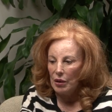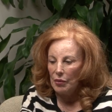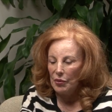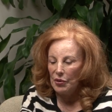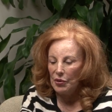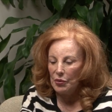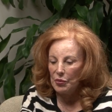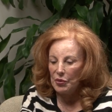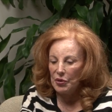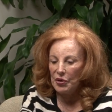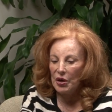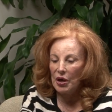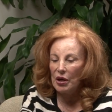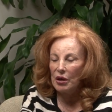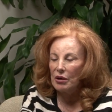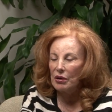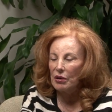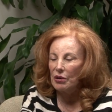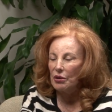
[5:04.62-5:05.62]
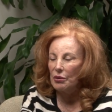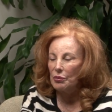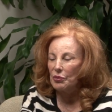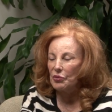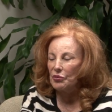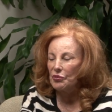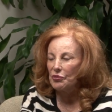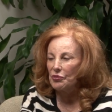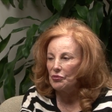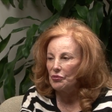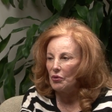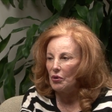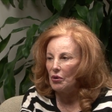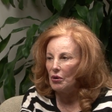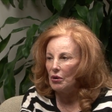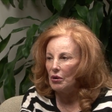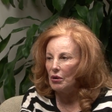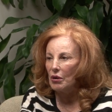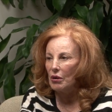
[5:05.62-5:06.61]
Well, you were young, you were
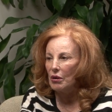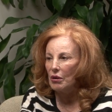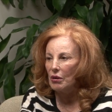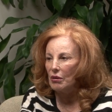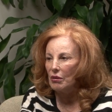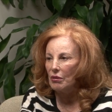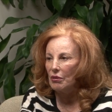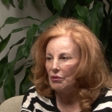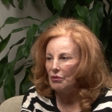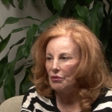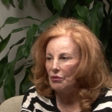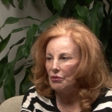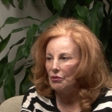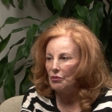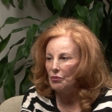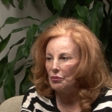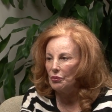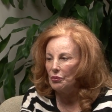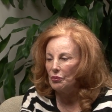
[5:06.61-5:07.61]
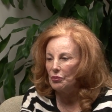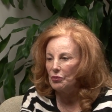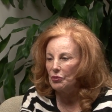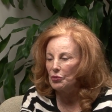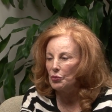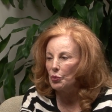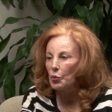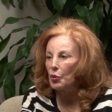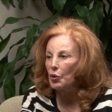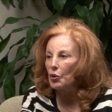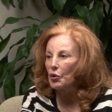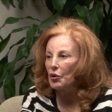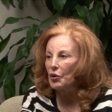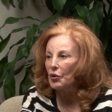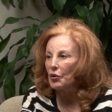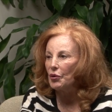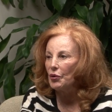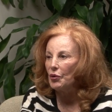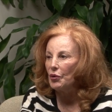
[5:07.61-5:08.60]
strong, you could
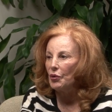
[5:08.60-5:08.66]
work.